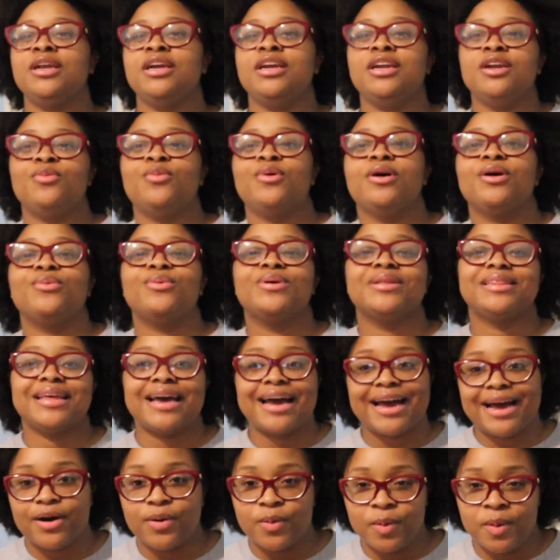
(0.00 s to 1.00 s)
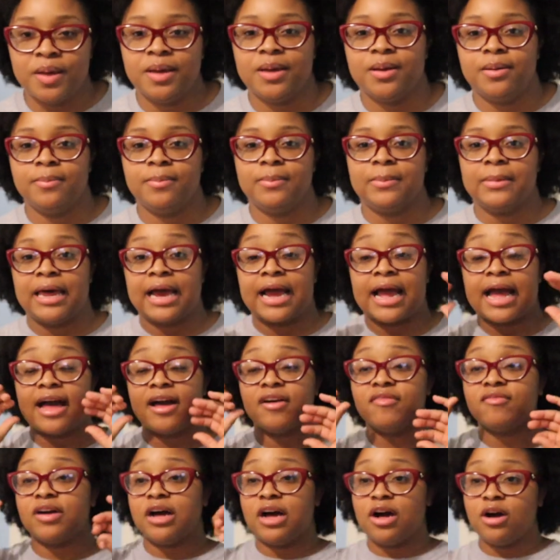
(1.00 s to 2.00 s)
anywhere without him like
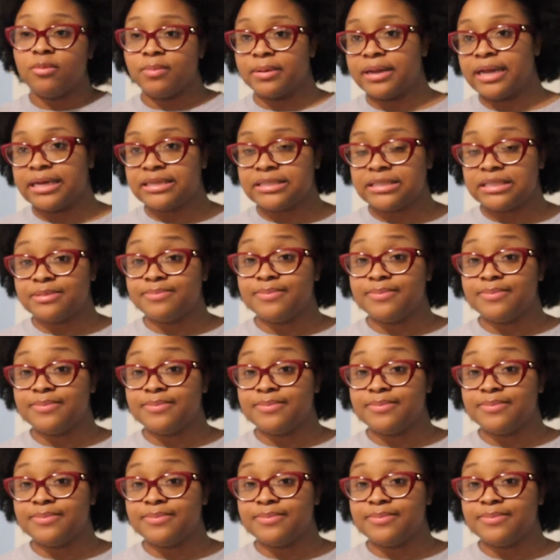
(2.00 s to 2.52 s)
i've gone places